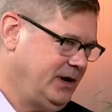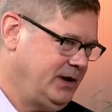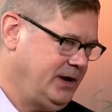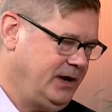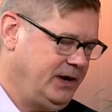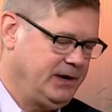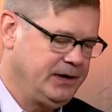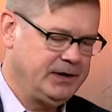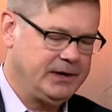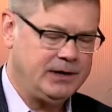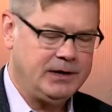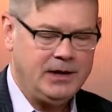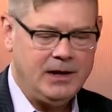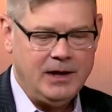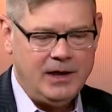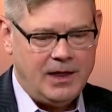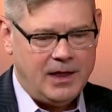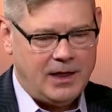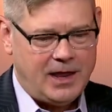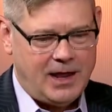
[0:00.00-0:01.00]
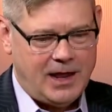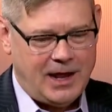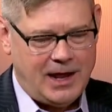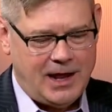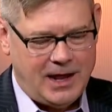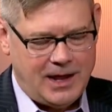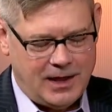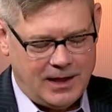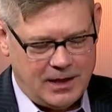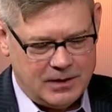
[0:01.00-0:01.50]
And
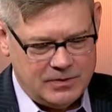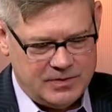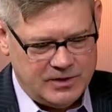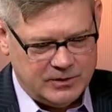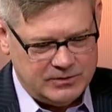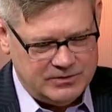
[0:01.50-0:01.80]
the,